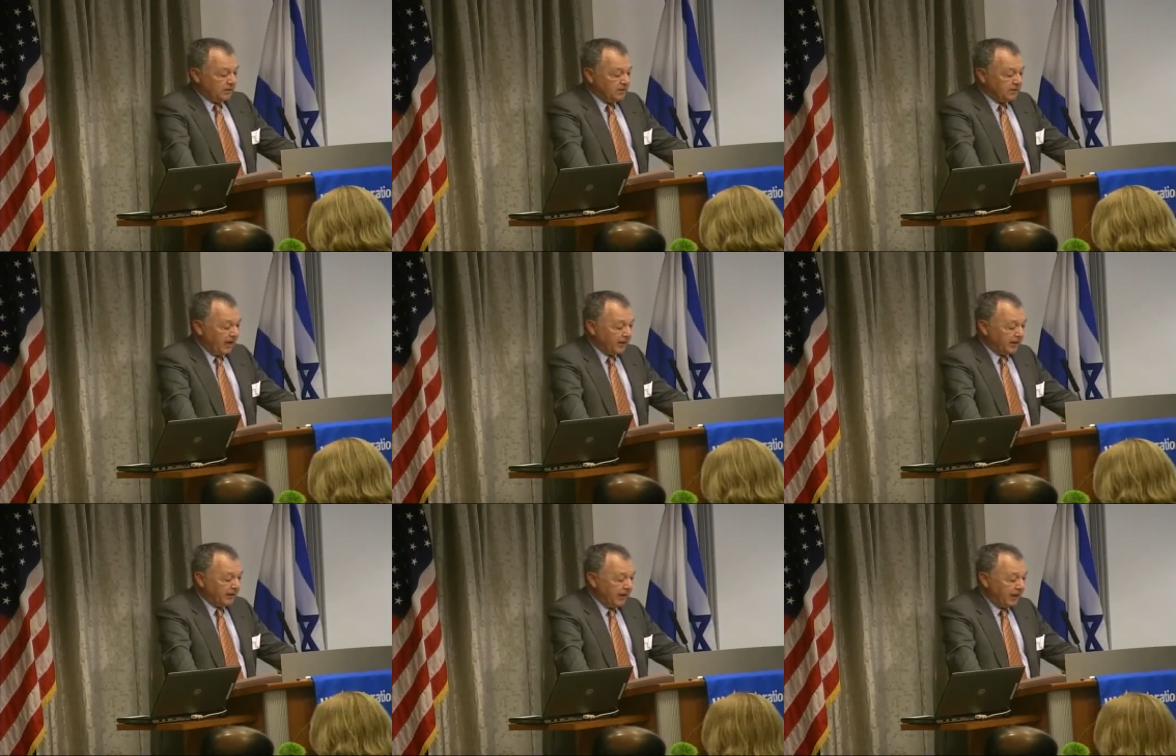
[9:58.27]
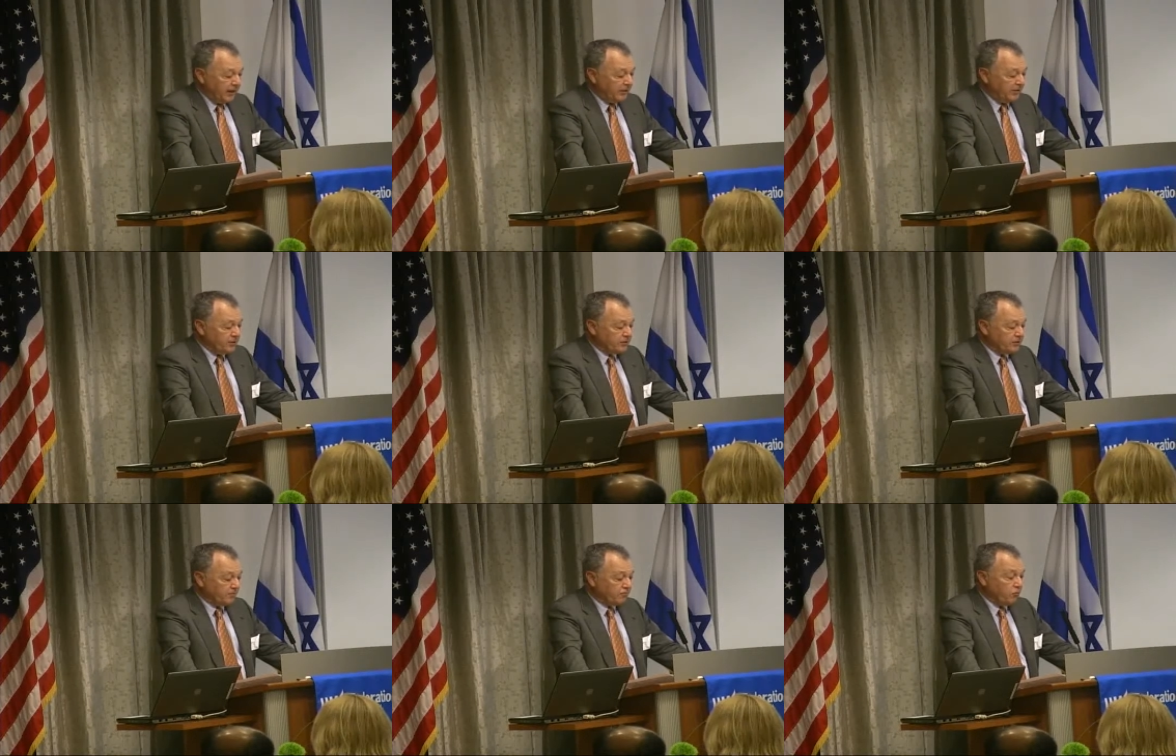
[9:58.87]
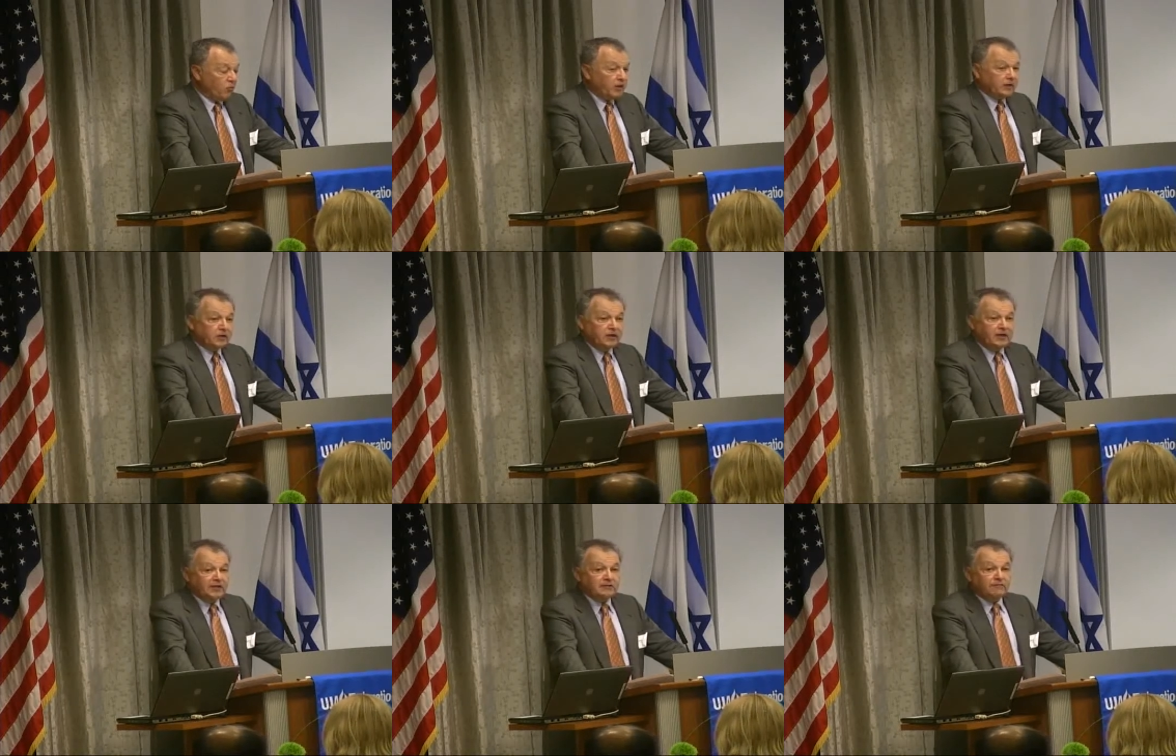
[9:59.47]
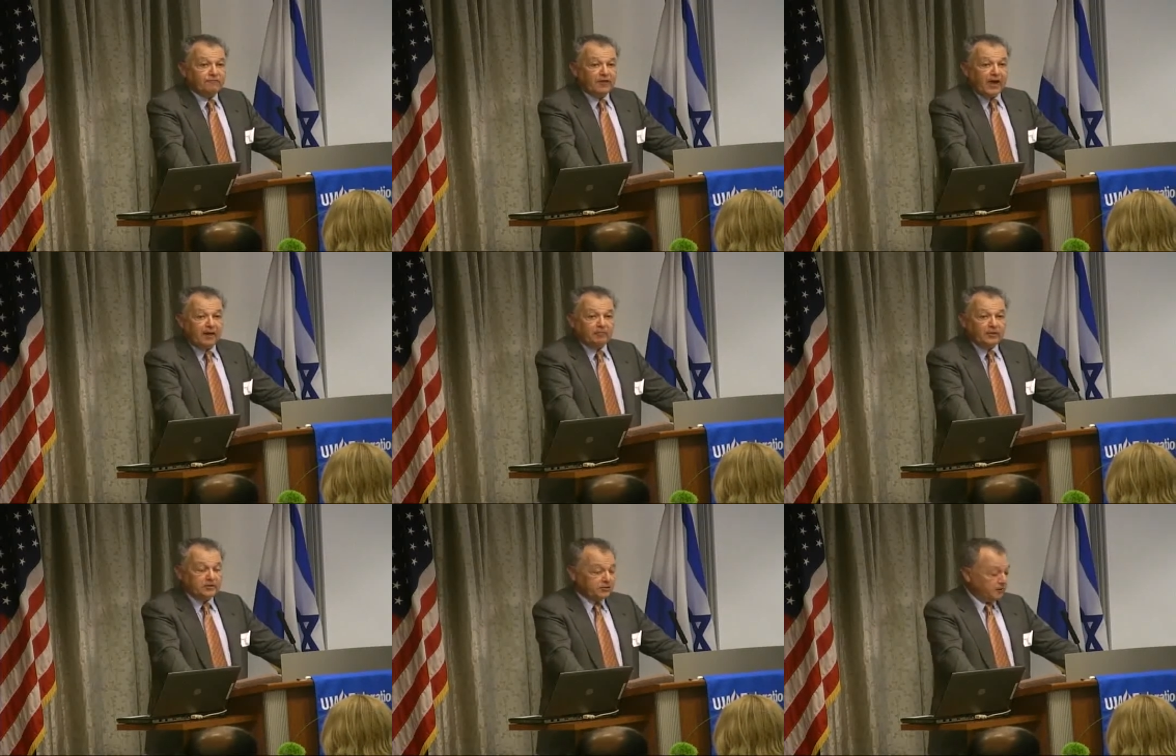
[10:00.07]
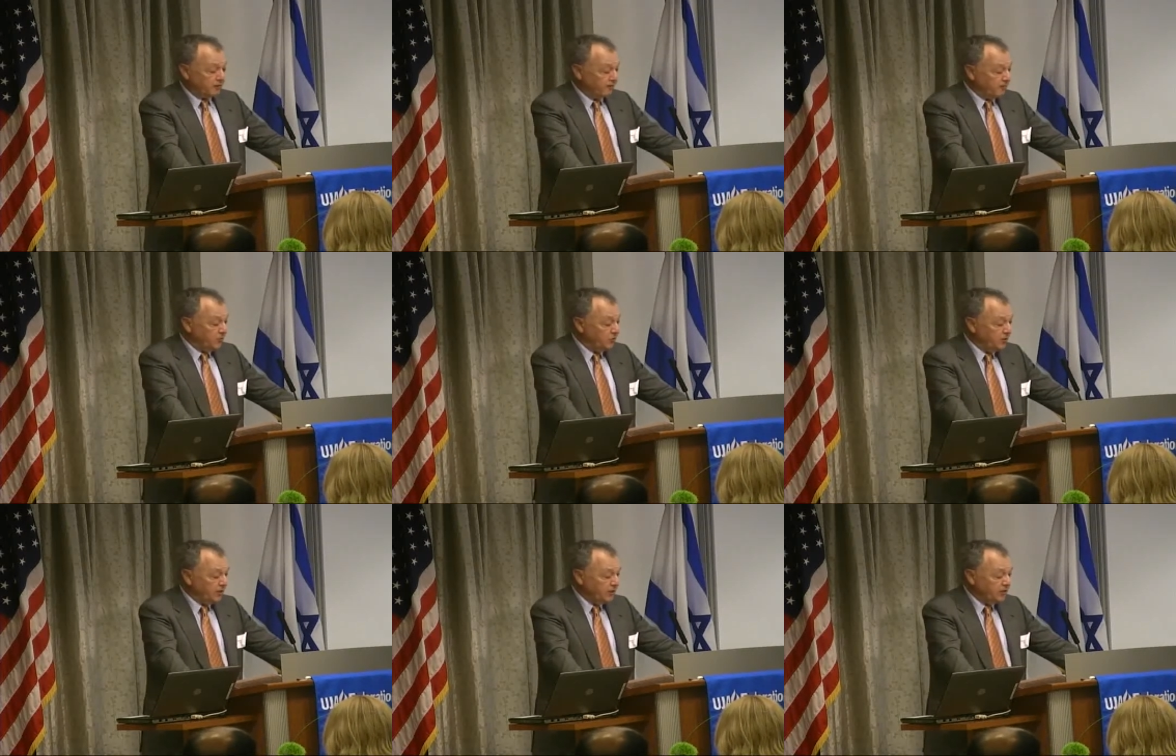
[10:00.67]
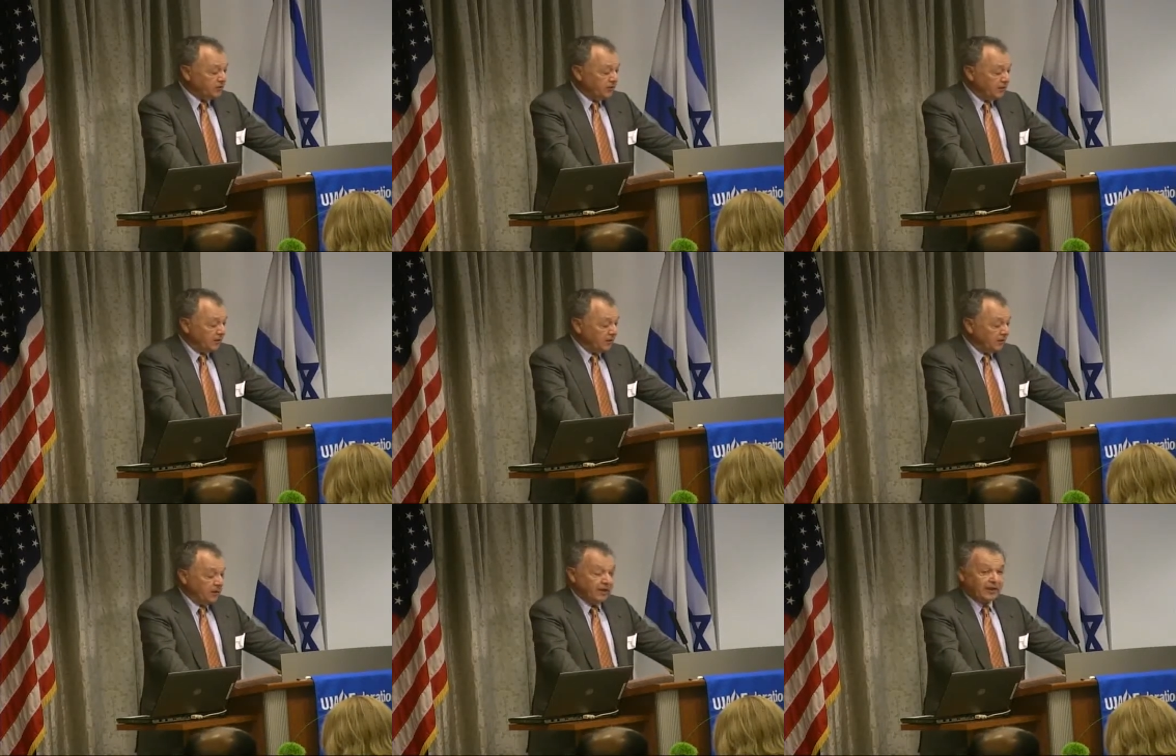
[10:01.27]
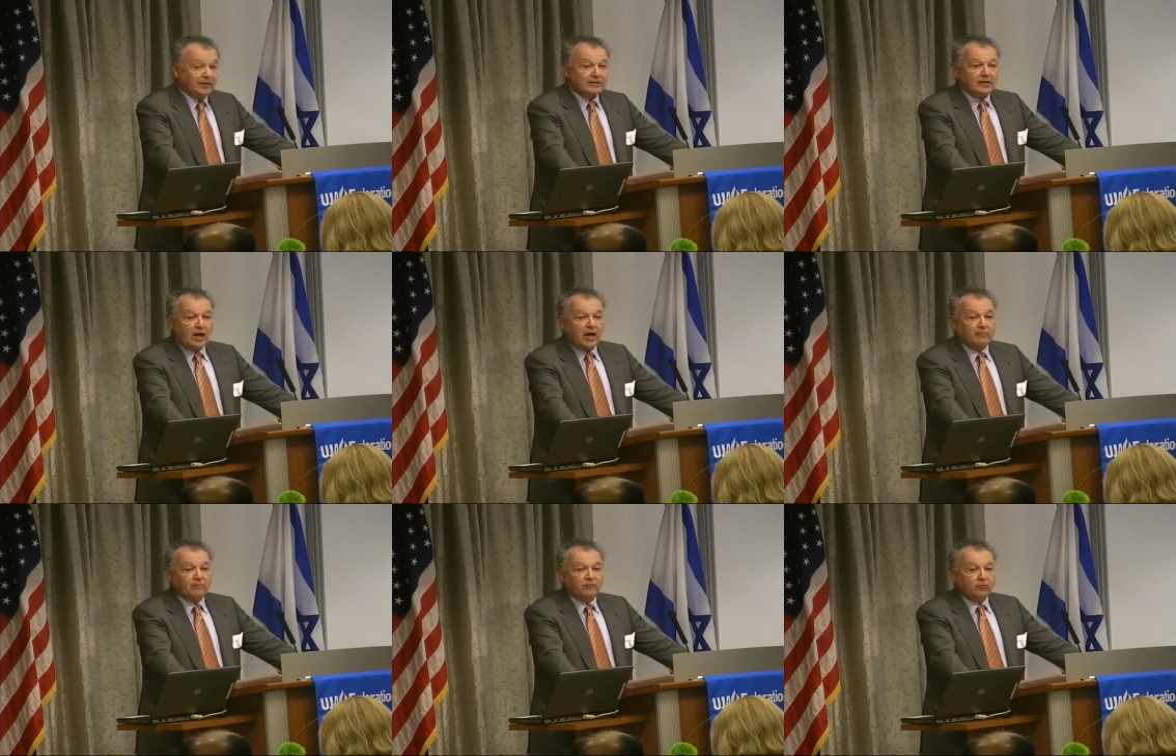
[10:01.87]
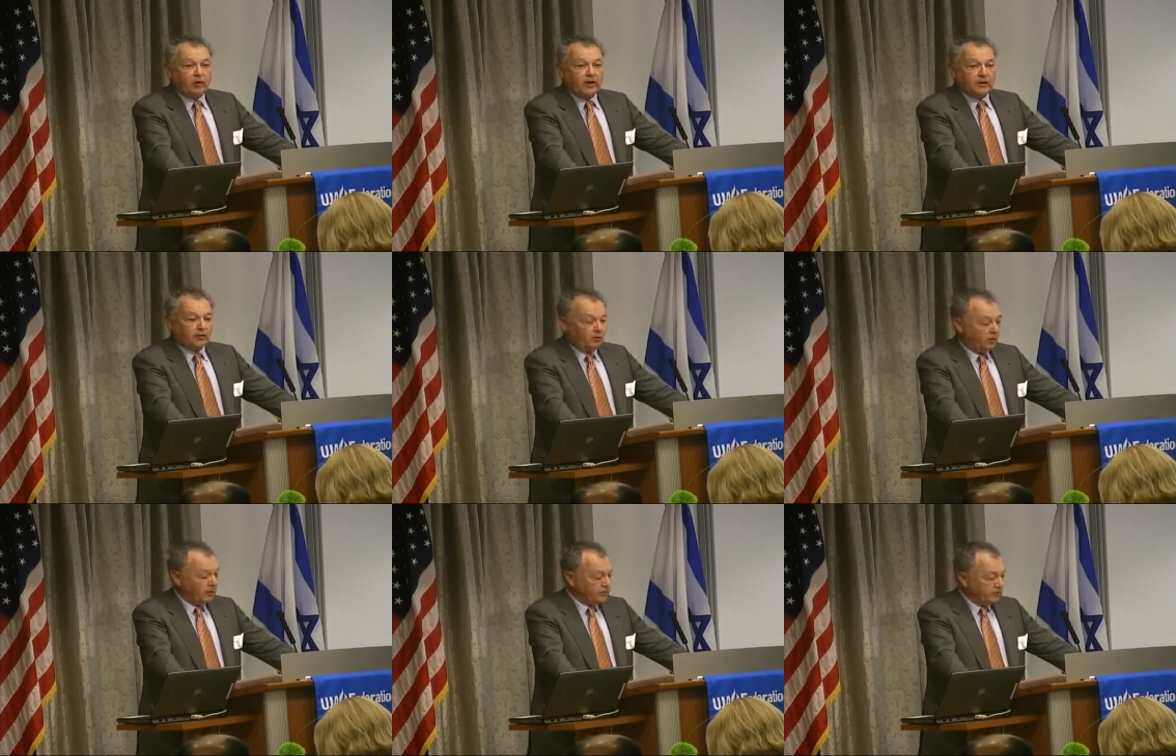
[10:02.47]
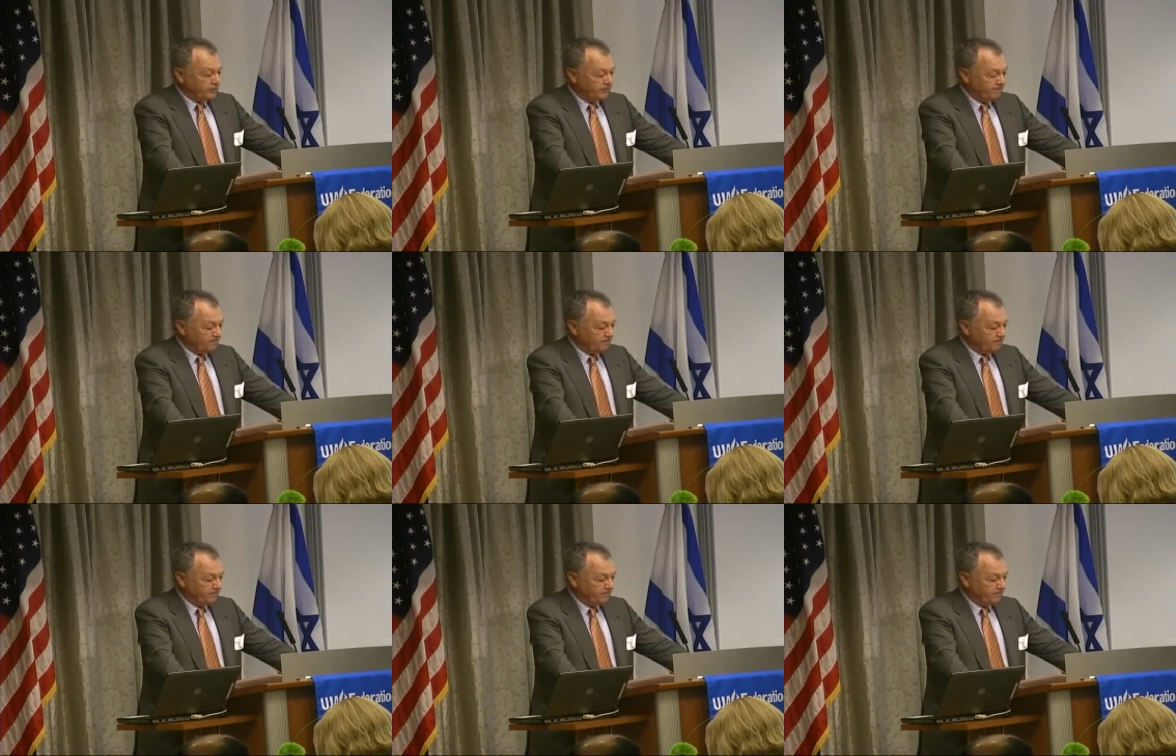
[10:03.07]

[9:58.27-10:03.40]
dedicated to supporting the needs of families and communities at a time of great loss.